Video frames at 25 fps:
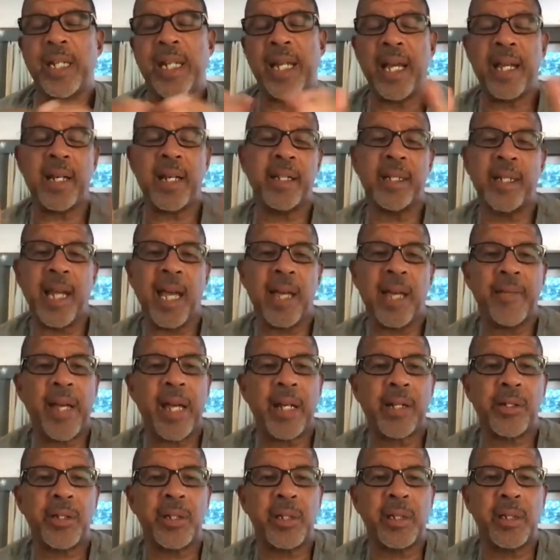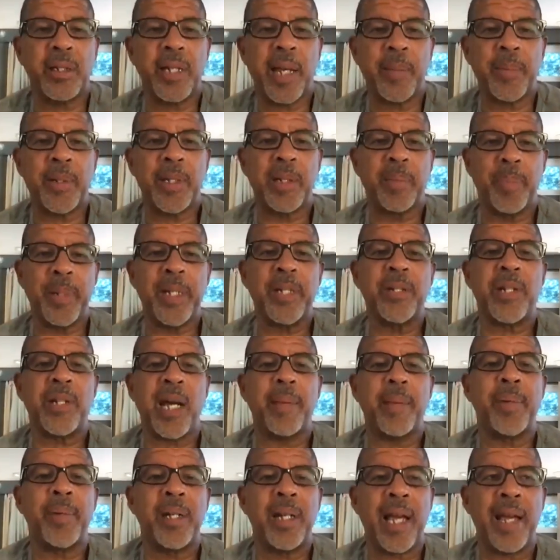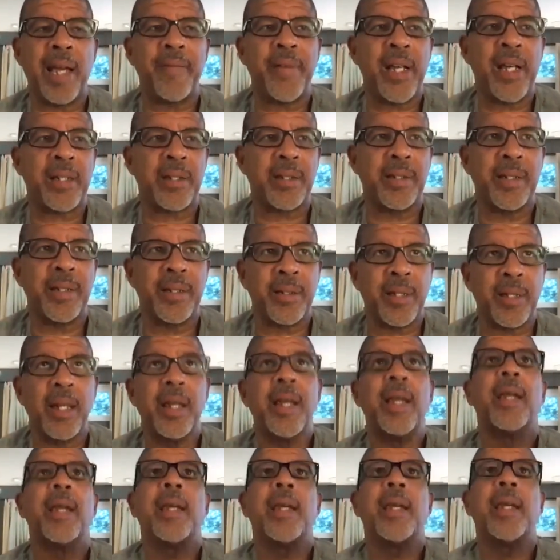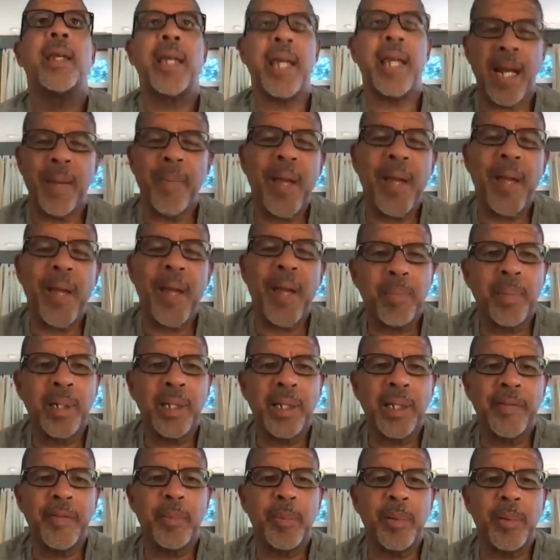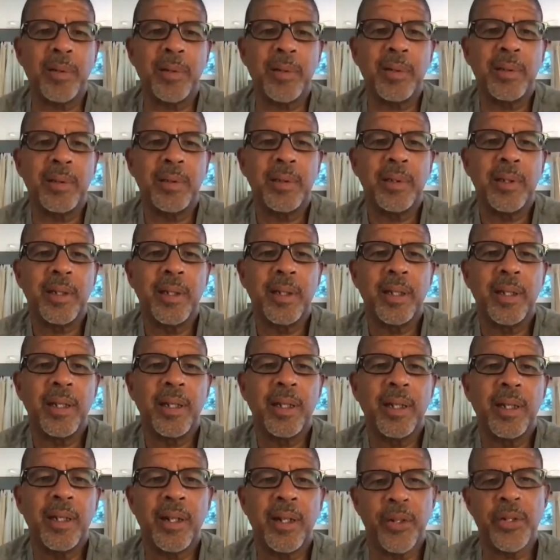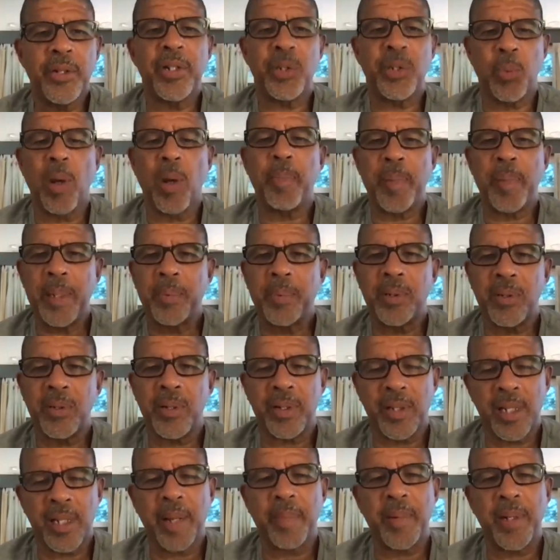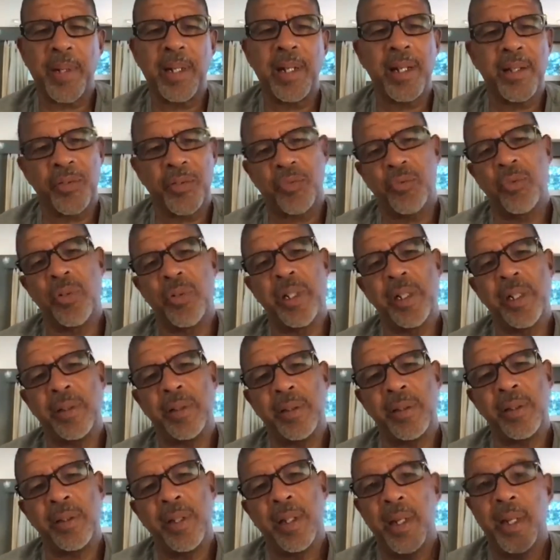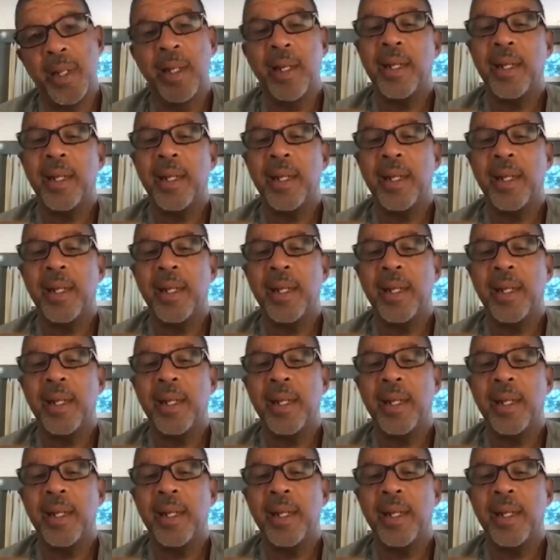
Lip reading: get in live action. I mean, the big job in live action is, can I make it believable? You just want people to accept it as real.